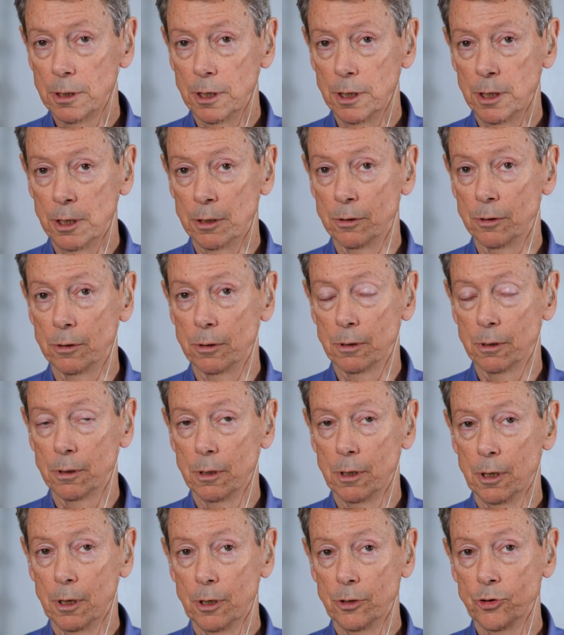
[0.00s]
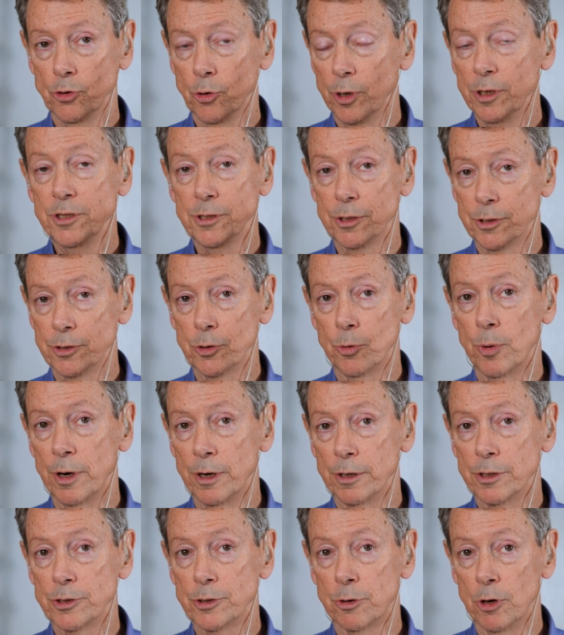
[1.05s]
in choiceless
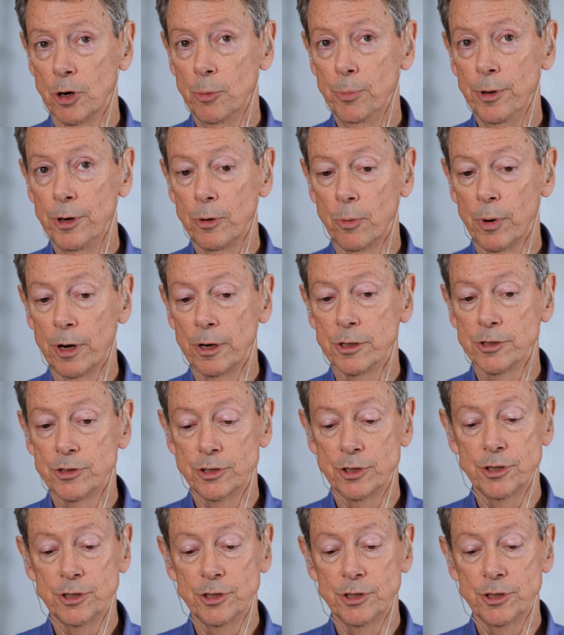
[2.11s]
awareness or open awareness,